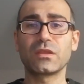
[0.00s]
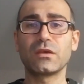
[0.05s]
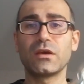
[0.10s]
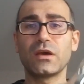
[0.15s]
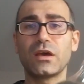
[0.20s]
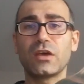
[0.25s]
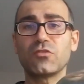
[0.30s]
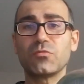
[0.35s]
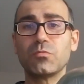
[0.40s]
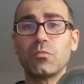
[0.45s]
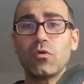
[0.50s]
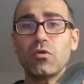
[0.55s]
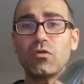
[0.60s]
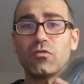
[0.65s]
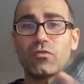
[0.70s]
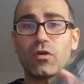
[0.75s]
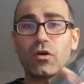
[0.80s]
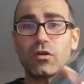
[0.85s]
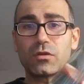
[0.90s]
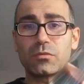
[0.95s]
and small
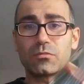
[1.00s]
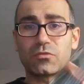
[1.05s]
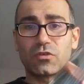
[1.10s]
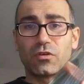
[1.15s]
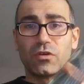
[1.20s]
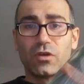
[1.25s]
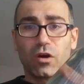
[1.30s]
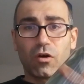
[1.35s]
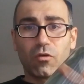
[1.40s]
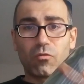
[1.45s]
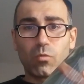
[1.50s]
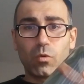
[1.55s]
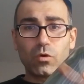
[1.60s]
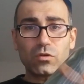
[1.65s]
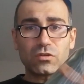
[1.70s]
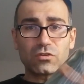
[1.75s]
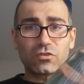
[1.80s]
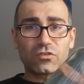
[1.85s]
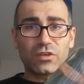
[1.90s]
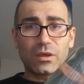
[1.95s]
volumes of
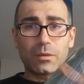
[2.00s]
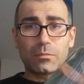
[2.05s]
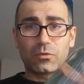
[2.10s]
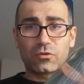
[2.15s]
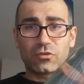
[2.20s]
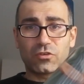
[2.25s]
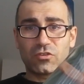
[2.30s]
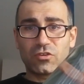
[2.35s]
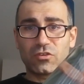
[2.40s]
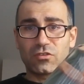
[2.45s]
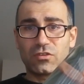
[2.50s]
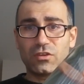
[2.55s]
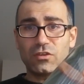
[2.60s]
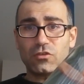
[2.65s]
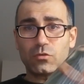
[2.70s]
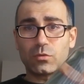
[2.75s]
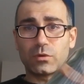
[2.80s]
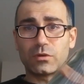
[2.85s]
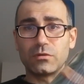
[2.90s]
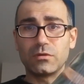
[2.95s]
water samples such as
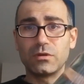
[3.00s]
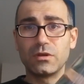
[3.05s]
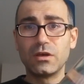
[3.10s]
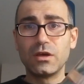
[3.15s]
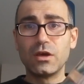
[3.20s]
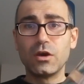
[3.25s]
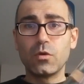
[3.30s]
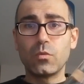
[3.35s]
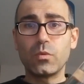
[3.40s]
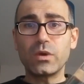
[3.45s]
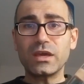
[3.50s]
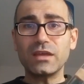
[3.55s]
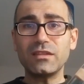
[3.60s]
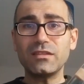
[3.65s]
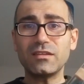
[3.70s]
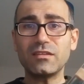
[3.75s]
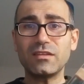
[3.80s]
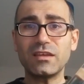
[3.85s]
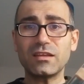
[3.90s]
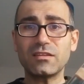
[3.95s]
this one, we can
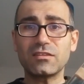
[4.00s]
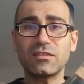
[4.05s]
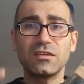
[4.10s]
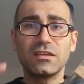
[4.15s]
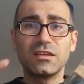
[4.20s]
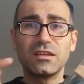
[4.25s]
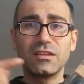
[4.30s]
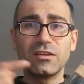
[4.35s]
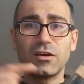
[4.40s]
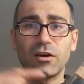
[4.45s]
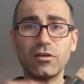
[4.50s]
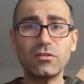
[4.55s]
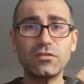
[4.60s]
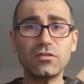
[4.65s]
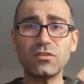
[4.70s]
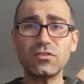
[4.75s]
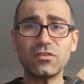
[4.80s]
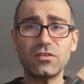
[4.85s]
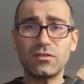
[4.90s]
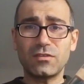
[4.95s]
detect
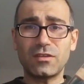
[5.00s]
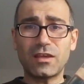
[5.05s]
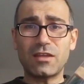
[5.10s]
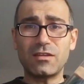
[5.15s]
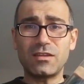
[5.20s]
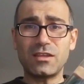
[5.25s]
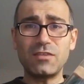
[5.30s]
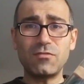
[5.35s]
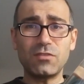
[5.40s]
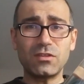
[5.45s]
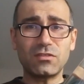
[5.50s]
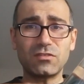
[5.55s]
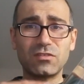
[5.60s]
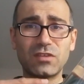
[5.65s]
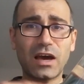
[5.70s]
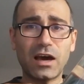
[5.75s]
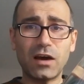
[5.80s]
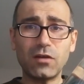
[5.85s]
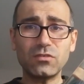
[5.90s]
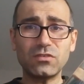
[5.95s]
hundreds and even
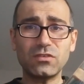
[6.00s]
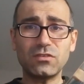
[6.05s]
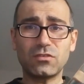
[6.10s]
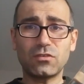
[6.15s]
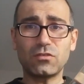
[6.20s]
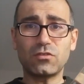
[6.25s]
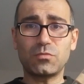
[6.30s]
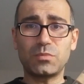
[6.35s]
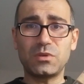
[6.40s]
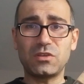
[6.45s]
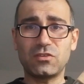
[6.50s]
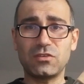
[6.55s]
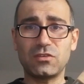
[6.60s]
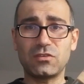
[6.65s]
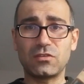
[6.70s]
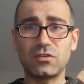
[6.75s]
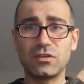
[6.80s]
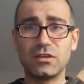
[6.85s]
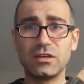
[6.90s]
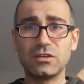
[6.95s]
thousands of
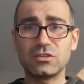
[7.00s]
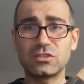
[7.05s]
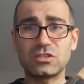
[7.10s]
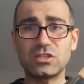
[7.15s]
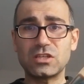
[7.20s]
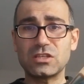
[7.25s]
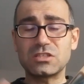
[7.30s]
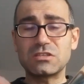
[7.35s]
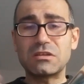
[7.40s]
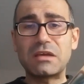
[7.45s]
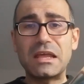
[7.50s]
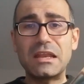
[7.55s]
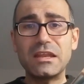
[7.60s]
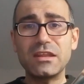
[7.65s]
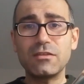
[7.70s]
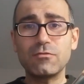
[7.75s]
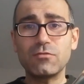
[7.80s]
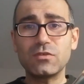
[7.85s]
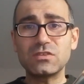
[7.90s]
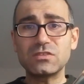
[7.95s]
species such as
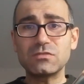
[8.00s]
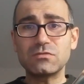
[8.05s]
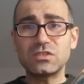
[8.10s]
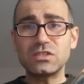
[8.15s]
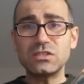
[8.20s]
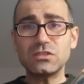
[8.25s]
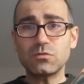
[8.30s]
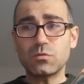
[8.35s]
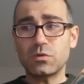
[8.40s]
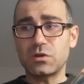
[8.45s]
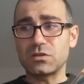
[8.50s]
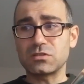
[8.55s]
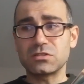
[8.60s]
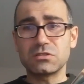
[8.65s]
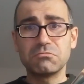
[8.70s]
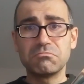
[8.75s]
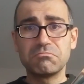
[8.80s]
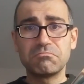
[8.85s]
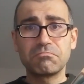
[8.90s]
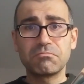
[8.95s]
alien invasive sea squirts,
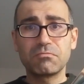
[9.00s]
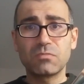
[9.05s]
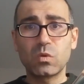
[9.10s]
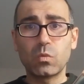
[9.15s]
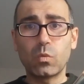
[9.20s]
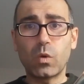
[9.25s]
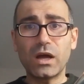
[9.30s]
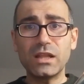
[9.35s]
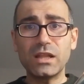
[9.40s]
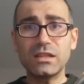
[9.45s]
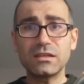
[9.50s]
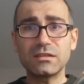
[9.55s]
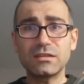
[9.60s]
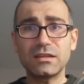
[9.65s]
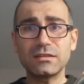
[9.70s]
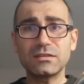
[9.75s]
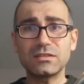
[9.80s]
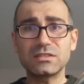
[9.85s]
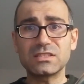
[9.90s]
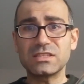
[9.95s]
wild
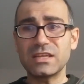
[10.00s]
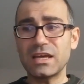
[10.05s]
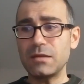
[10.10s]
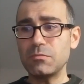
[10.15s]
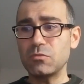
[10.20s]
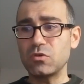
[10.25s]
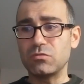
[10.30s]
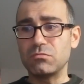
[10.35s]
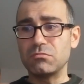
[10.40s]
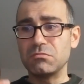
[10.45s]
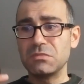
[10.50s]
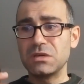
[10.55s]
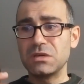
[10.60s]
Atlantic salmon,